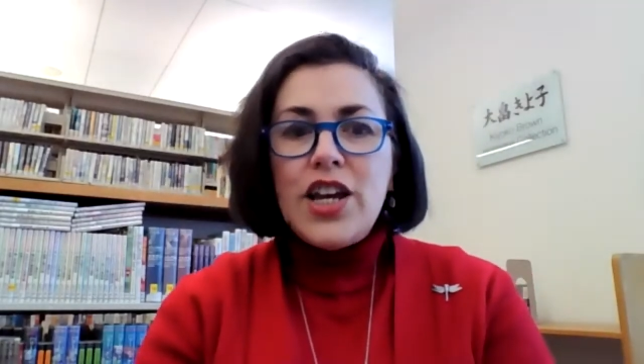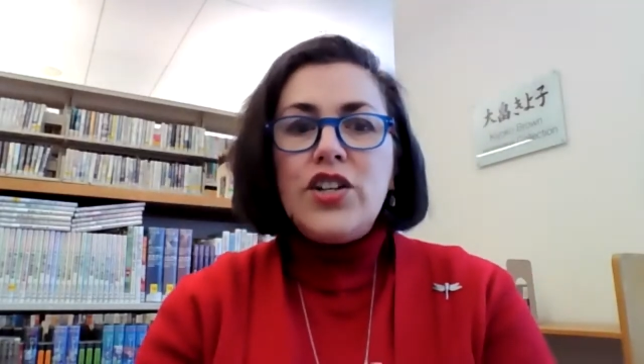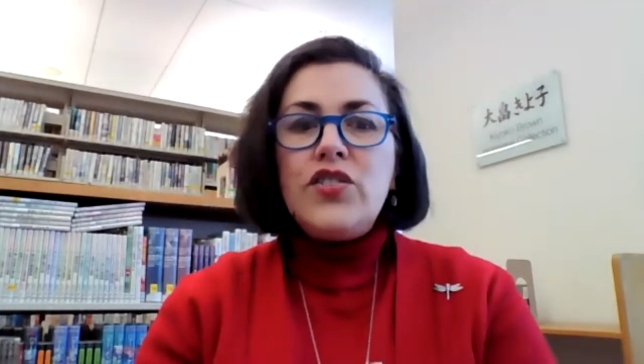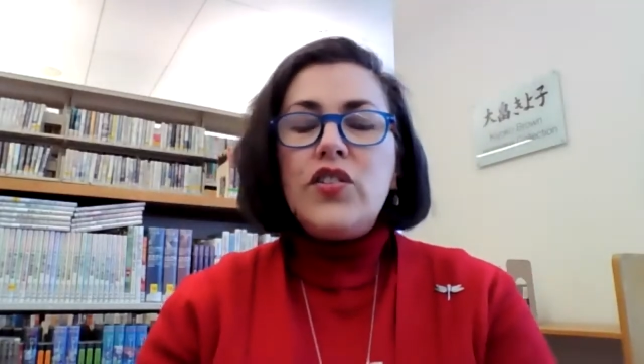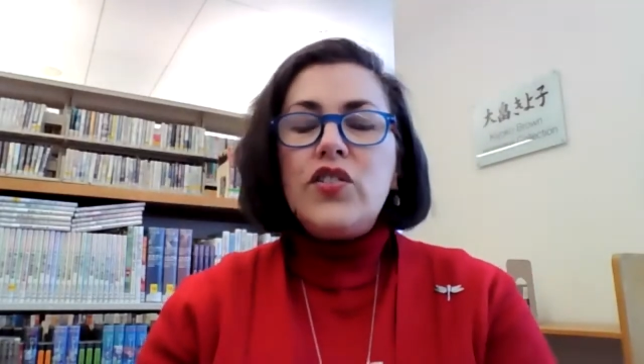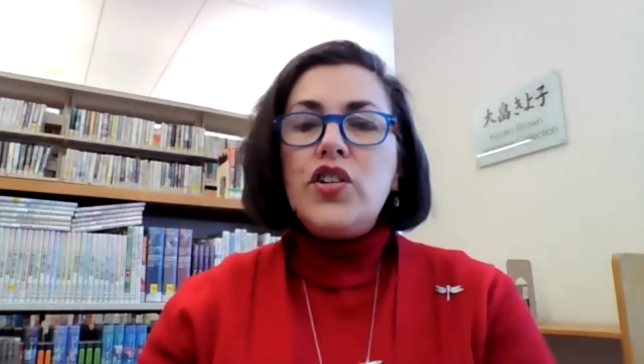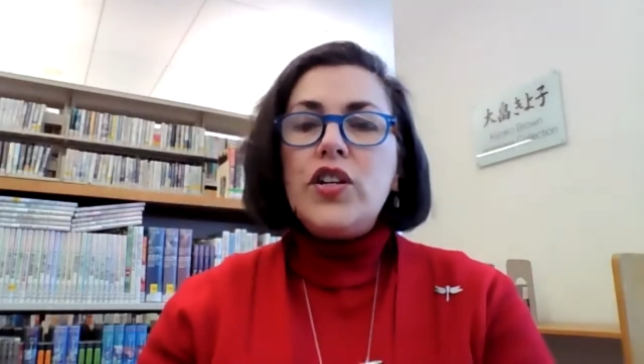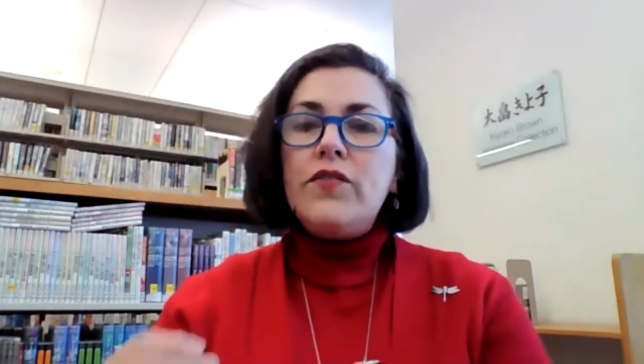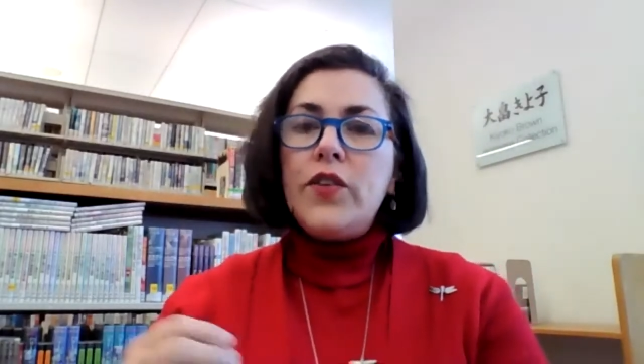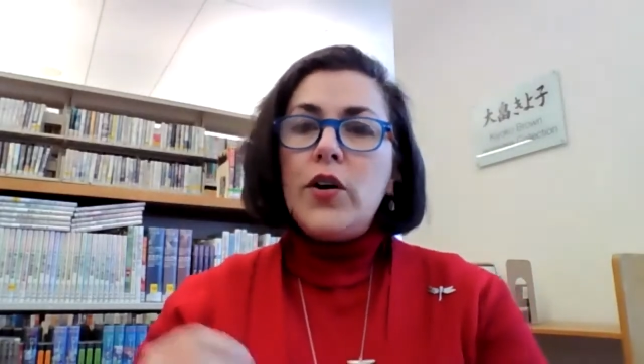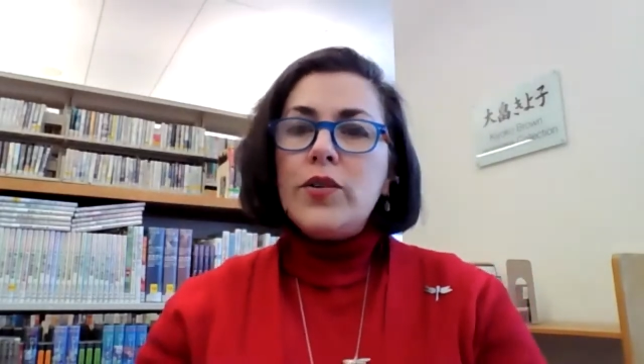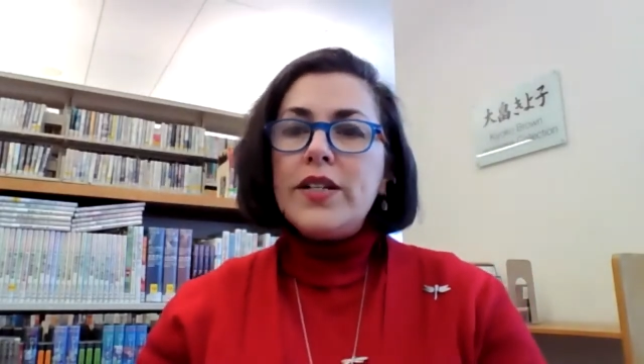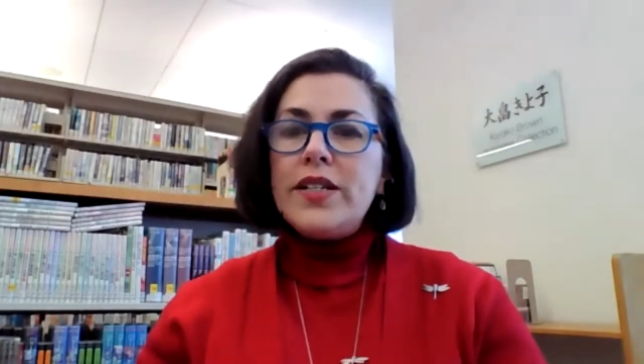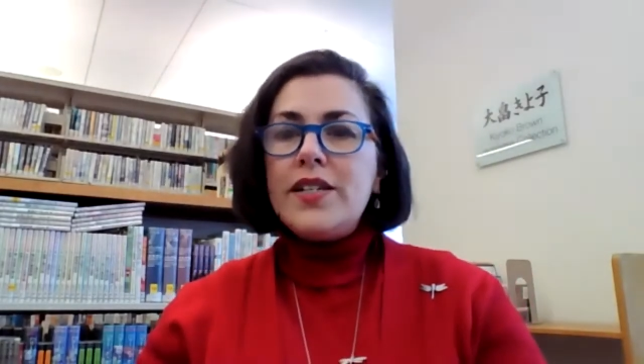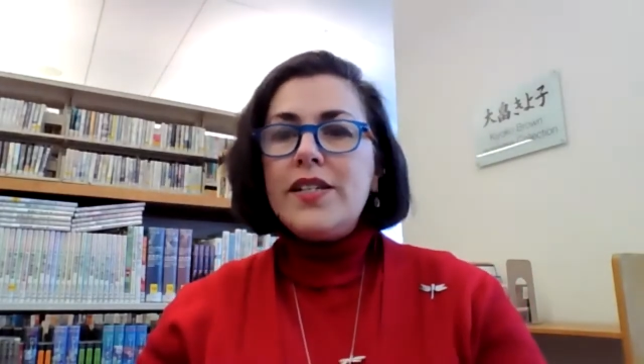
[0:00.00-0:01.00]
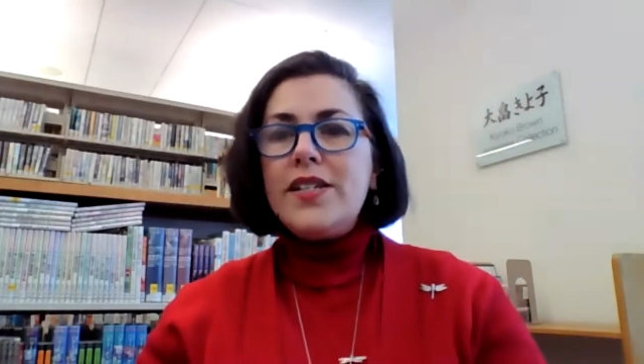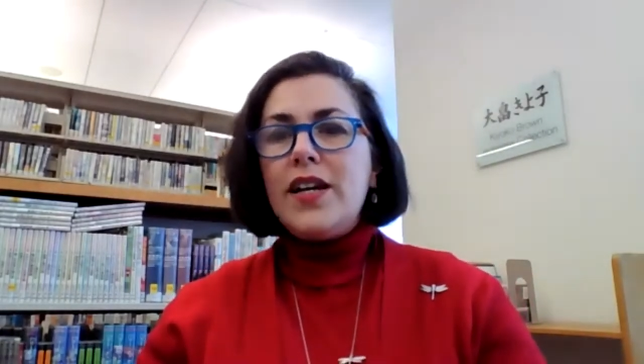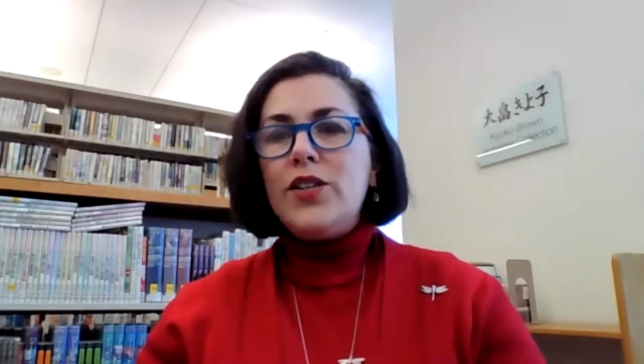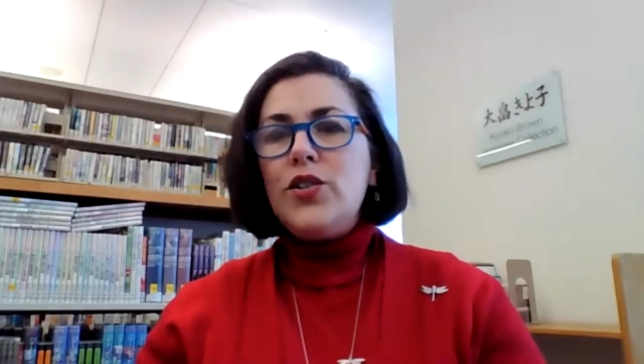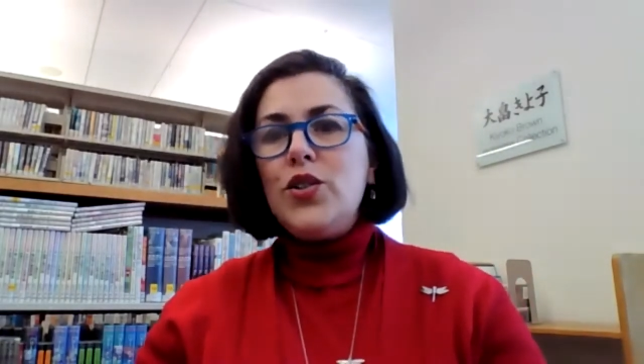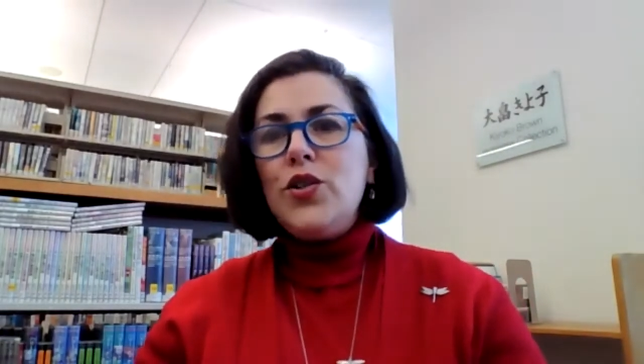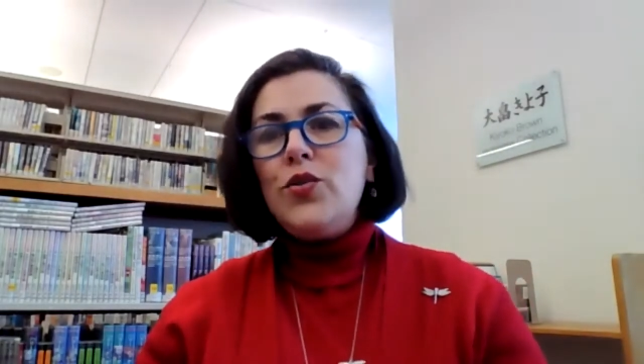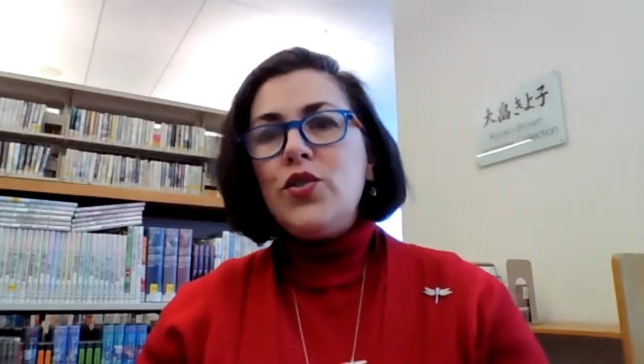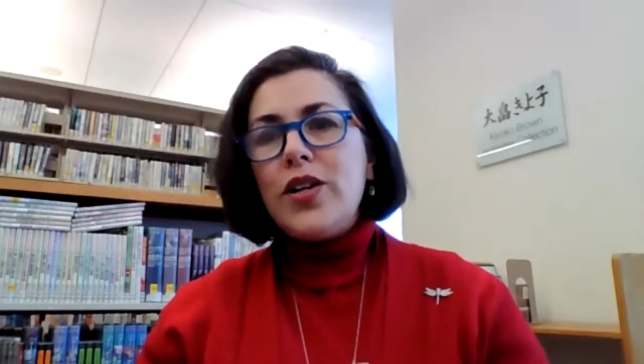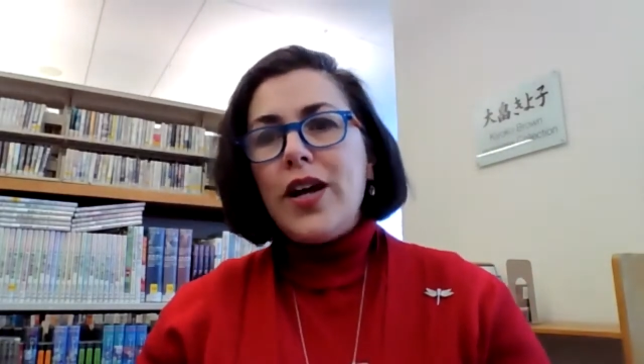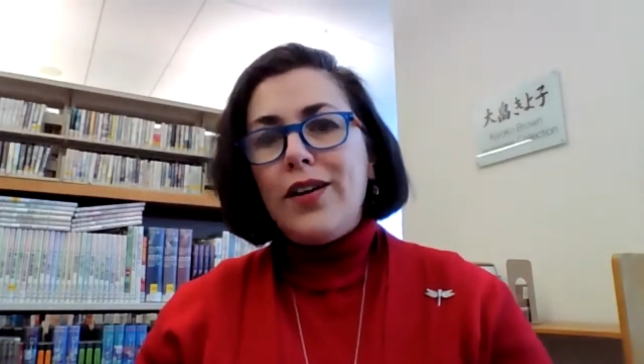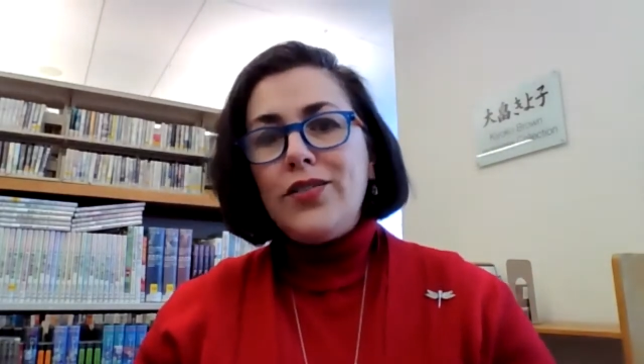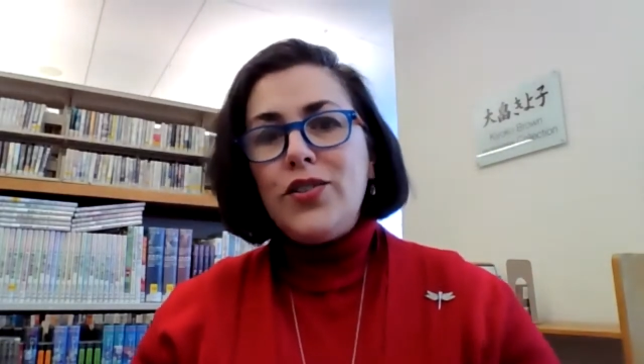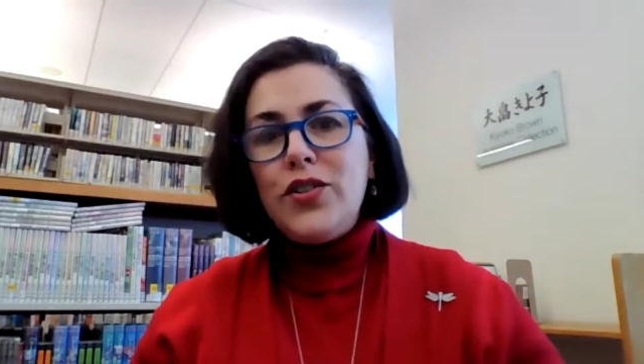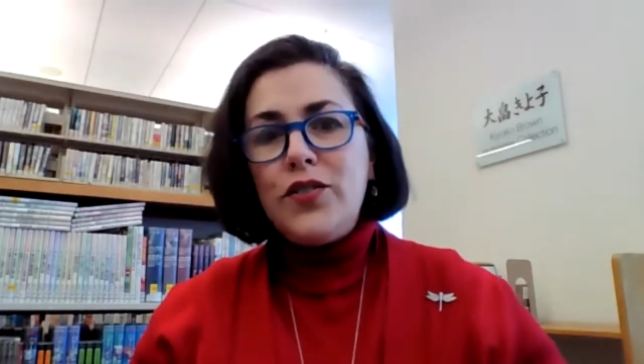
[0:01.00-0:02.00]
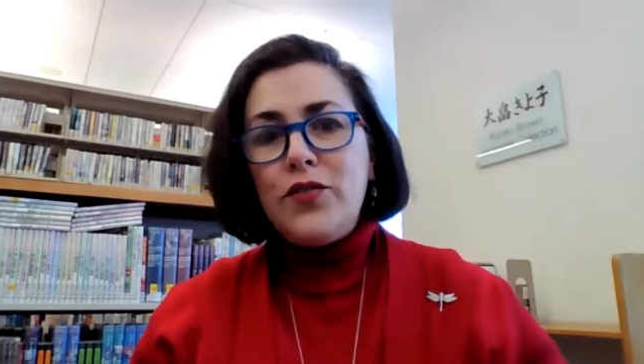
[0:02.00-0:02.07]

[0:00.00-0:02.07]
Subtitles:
So she focuses on two childhood